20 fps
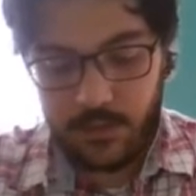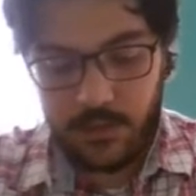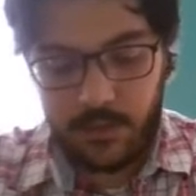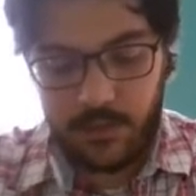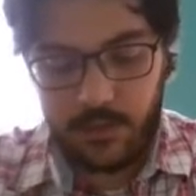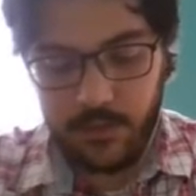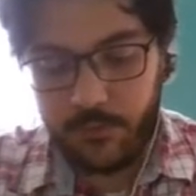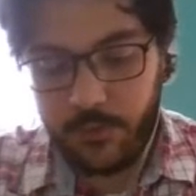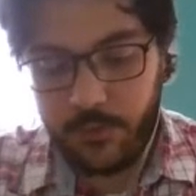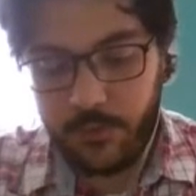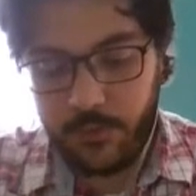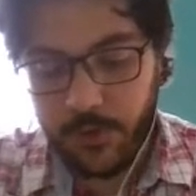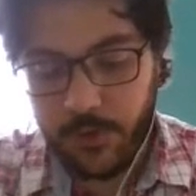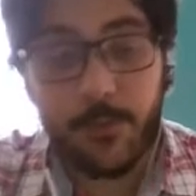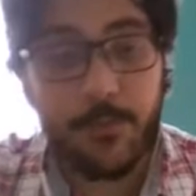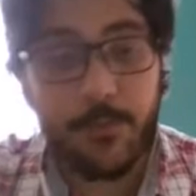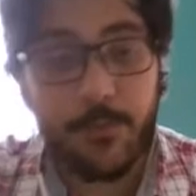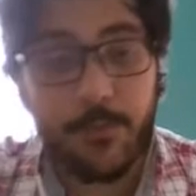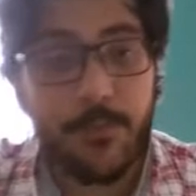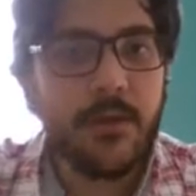if we're
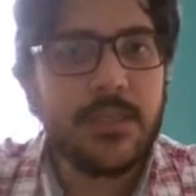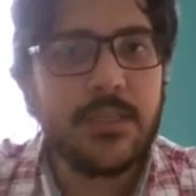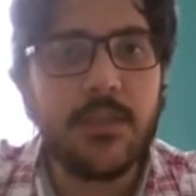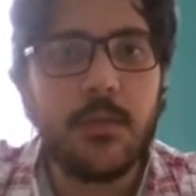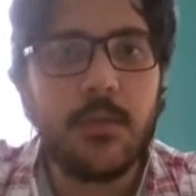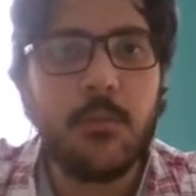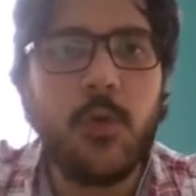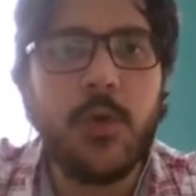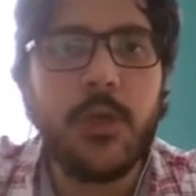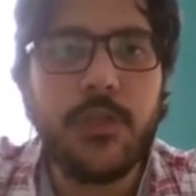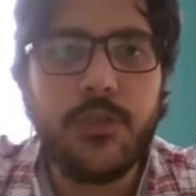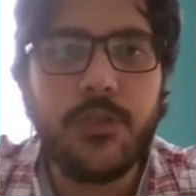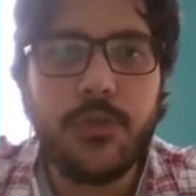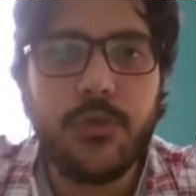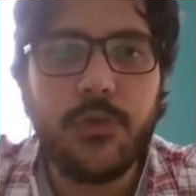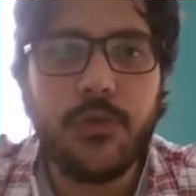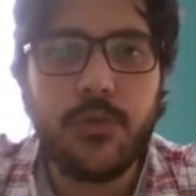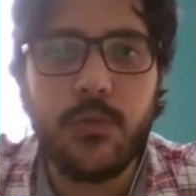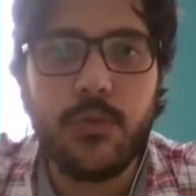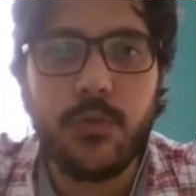preparing someone
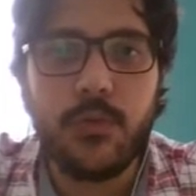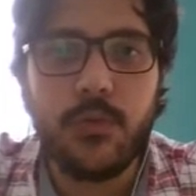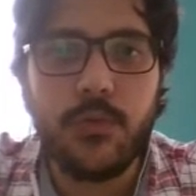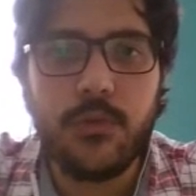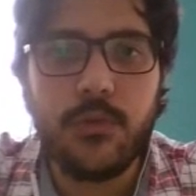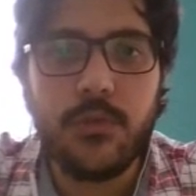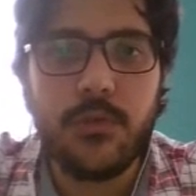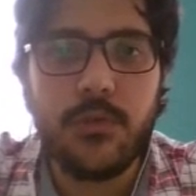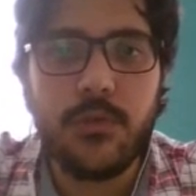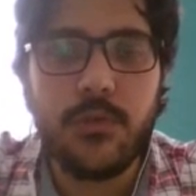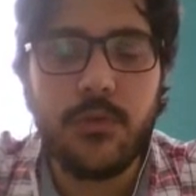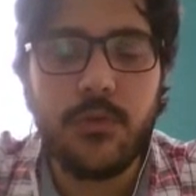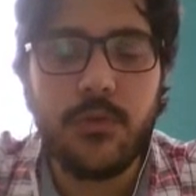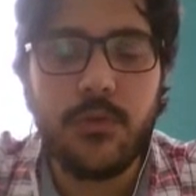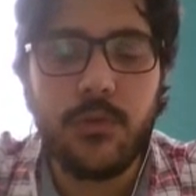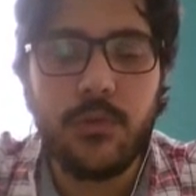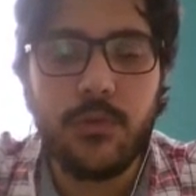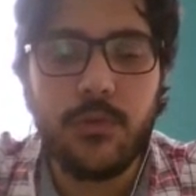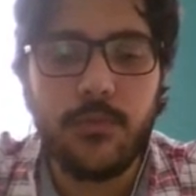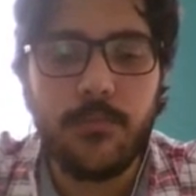for
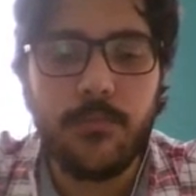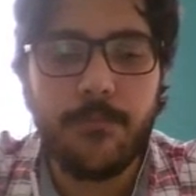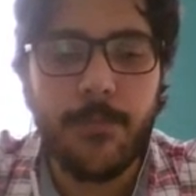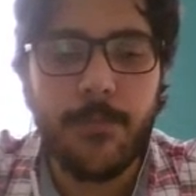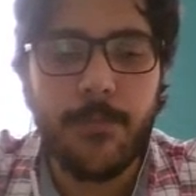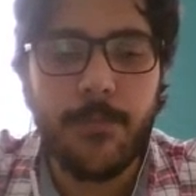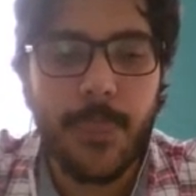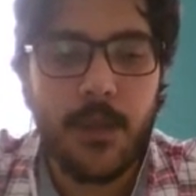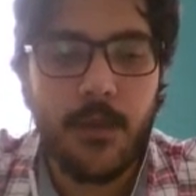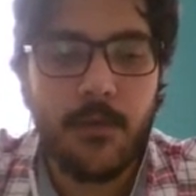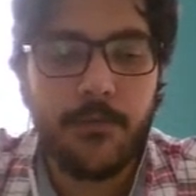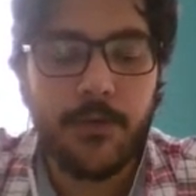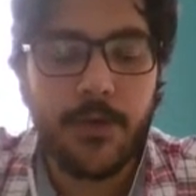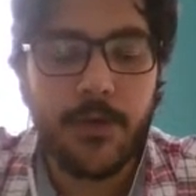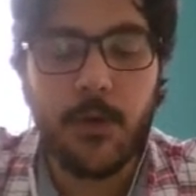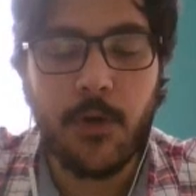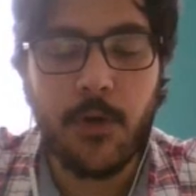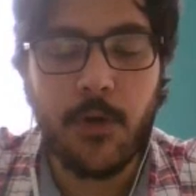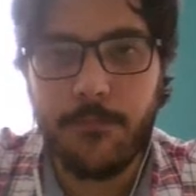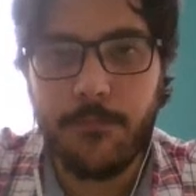a
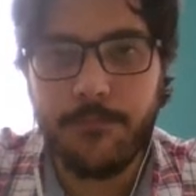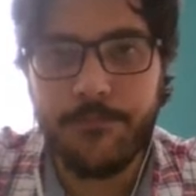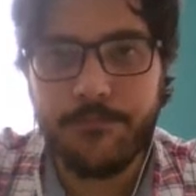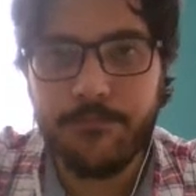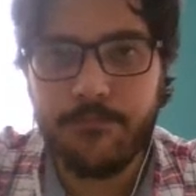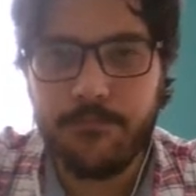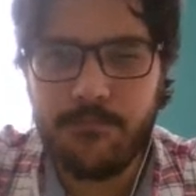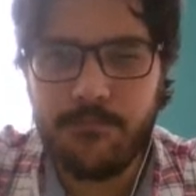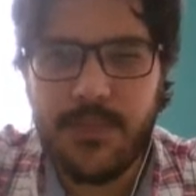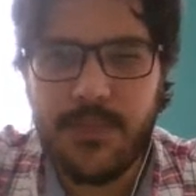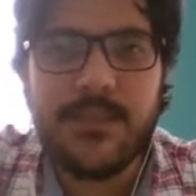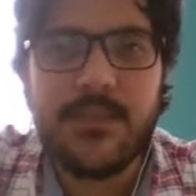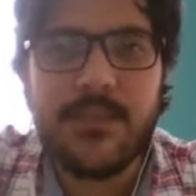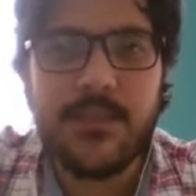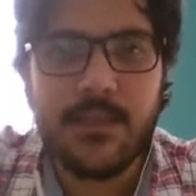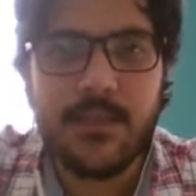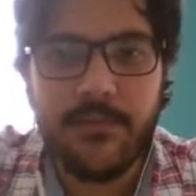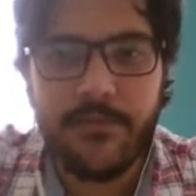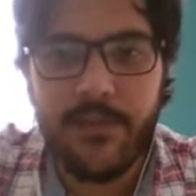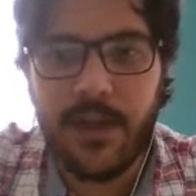more
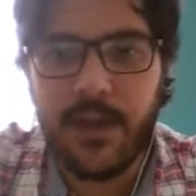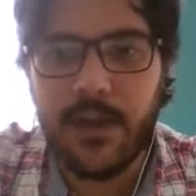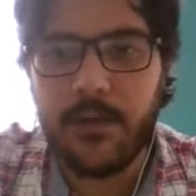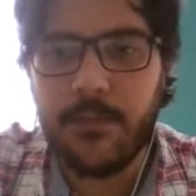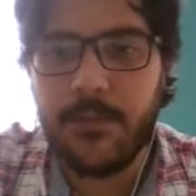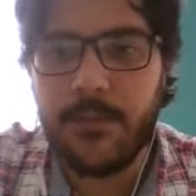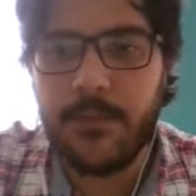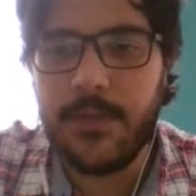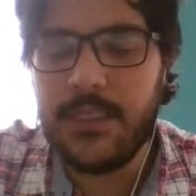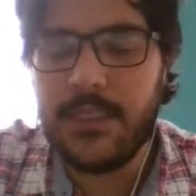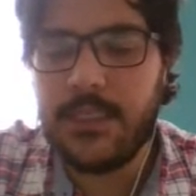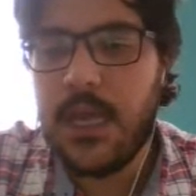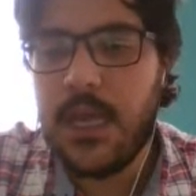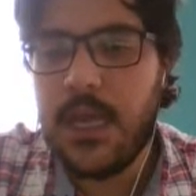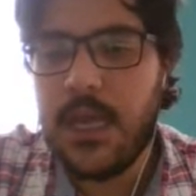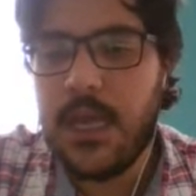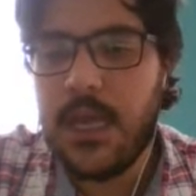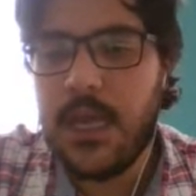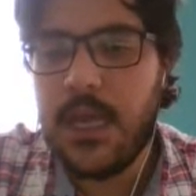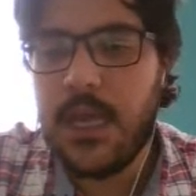business environment,
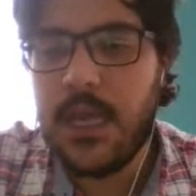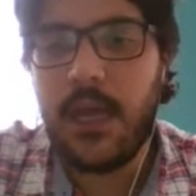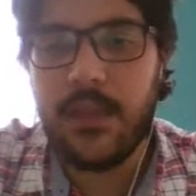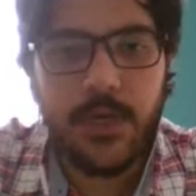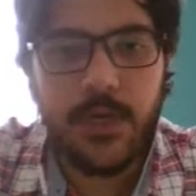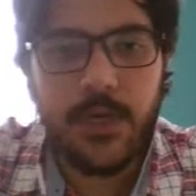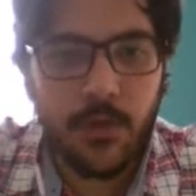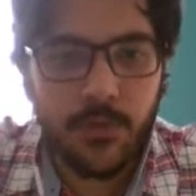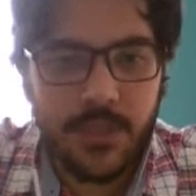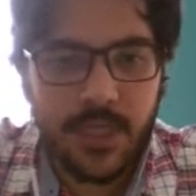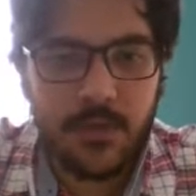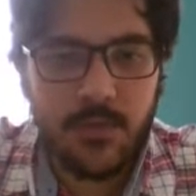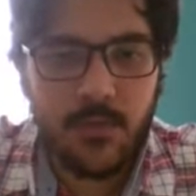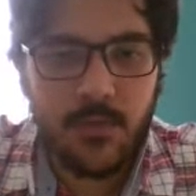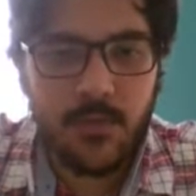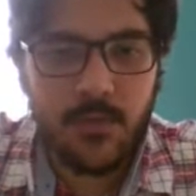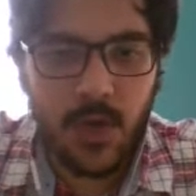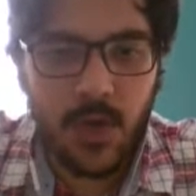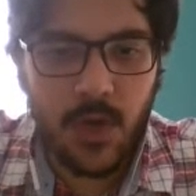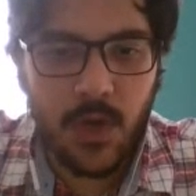then we know that
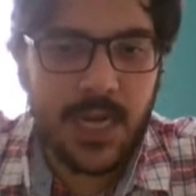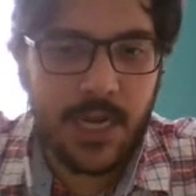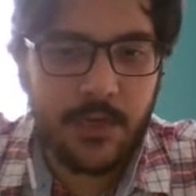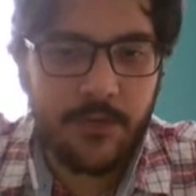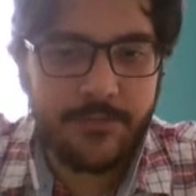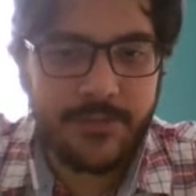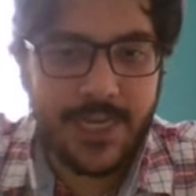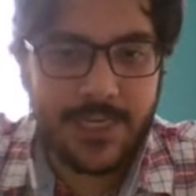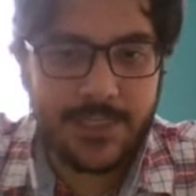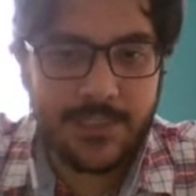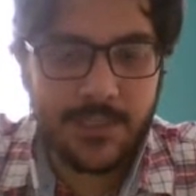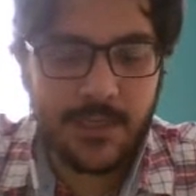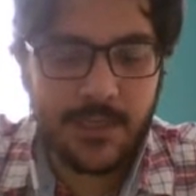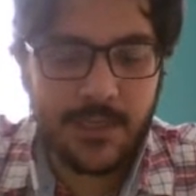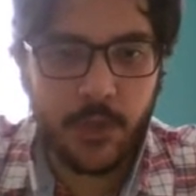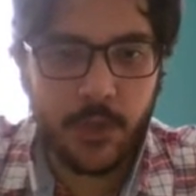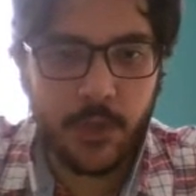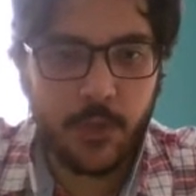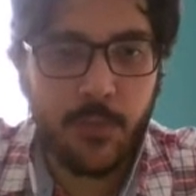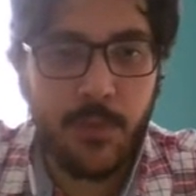what kind of texts are
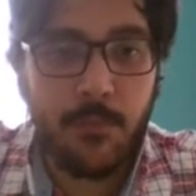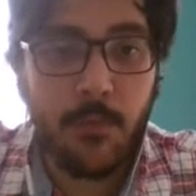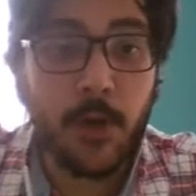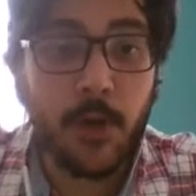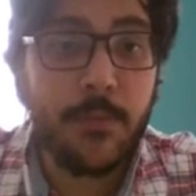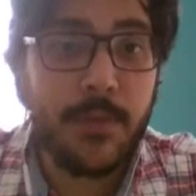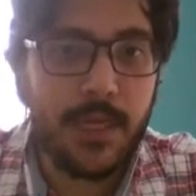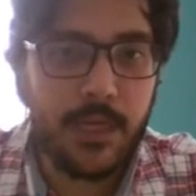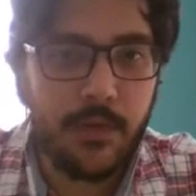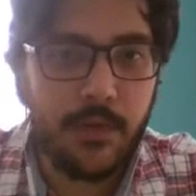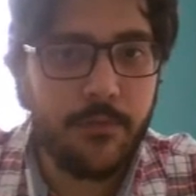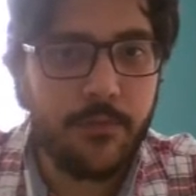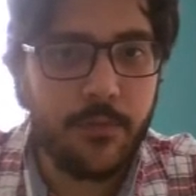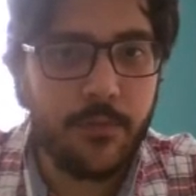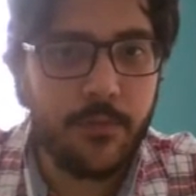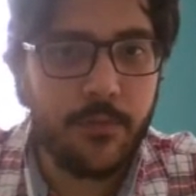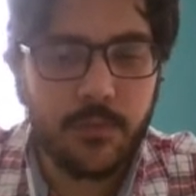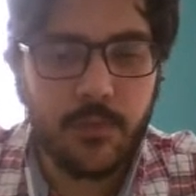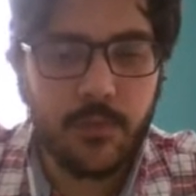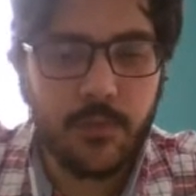going to be more
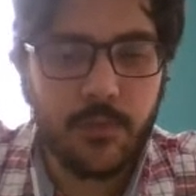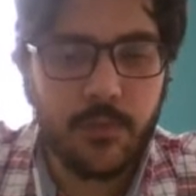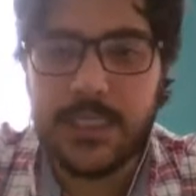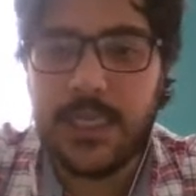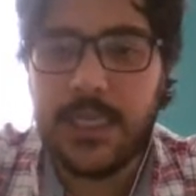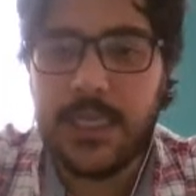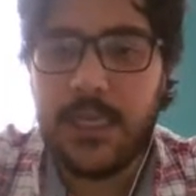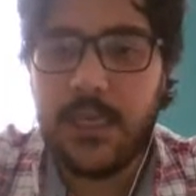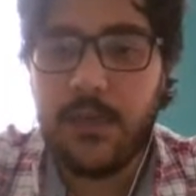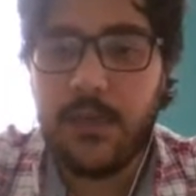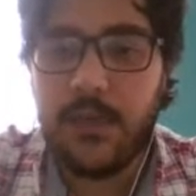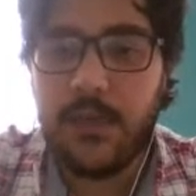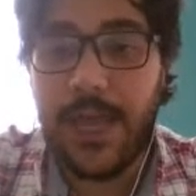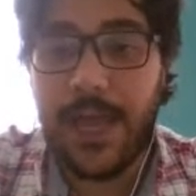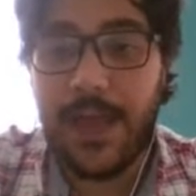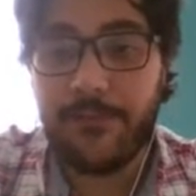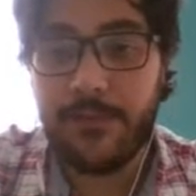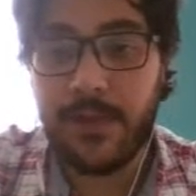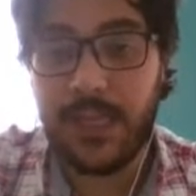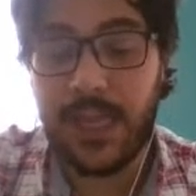meaningful, right? If we
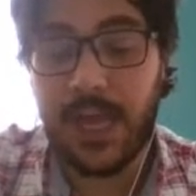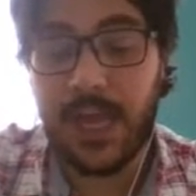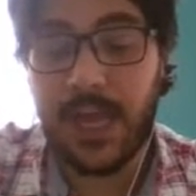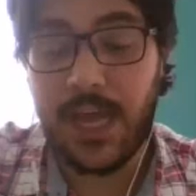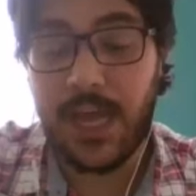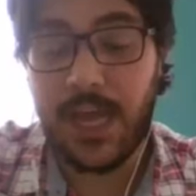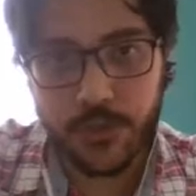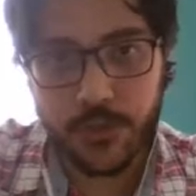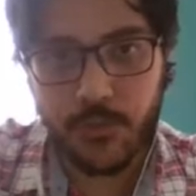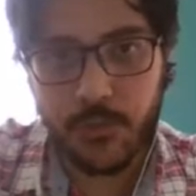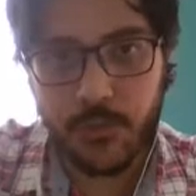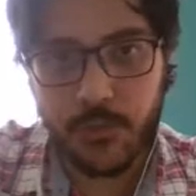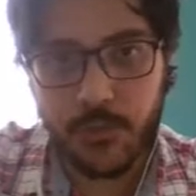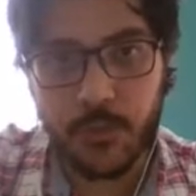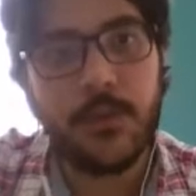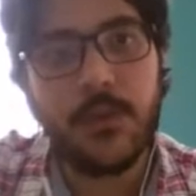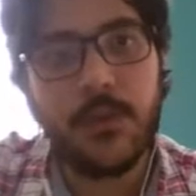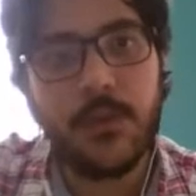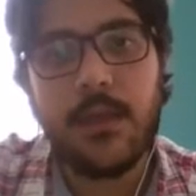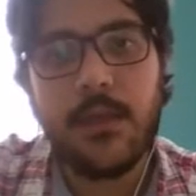have a larger group,
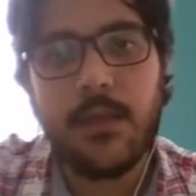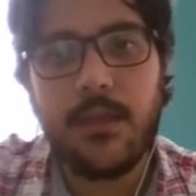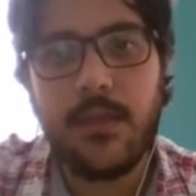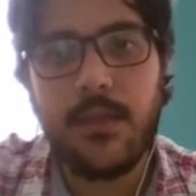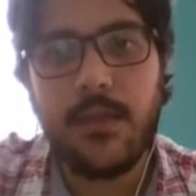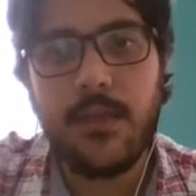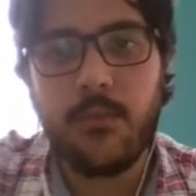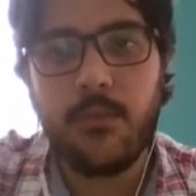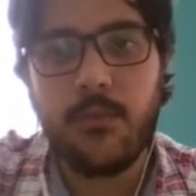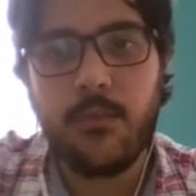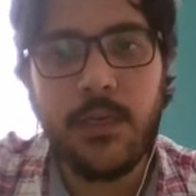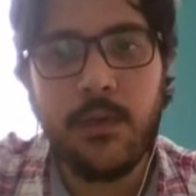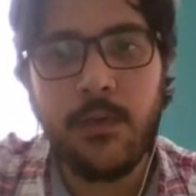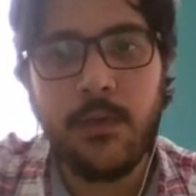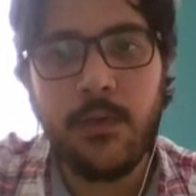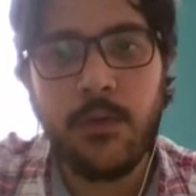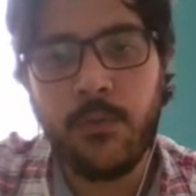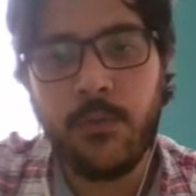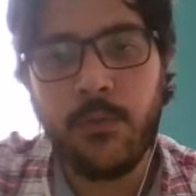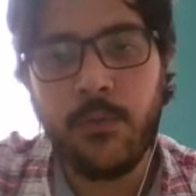then we
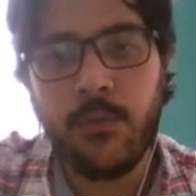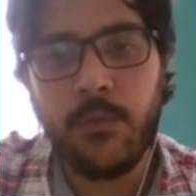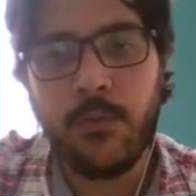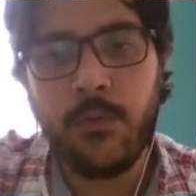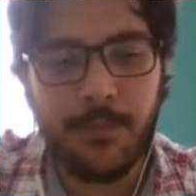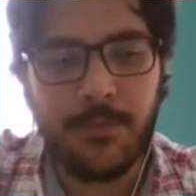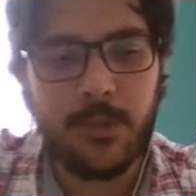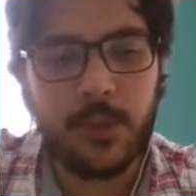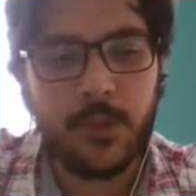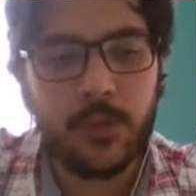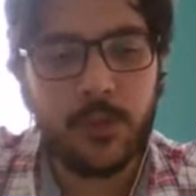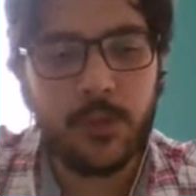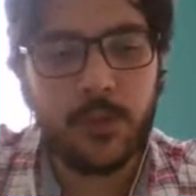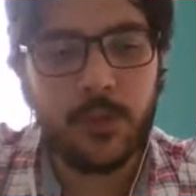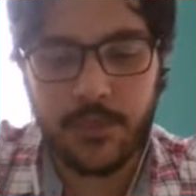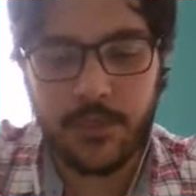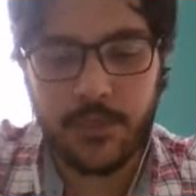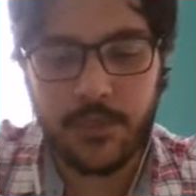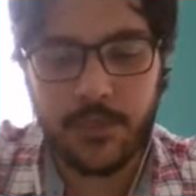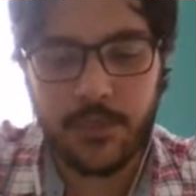will probably try
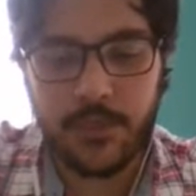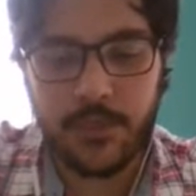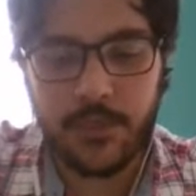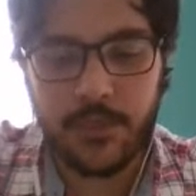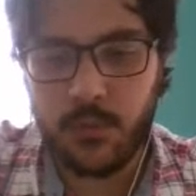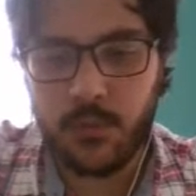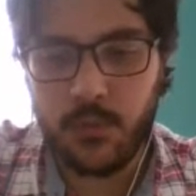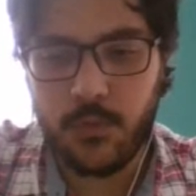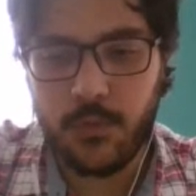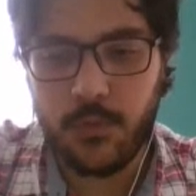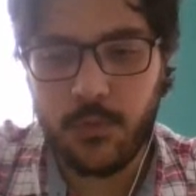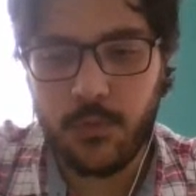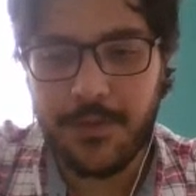to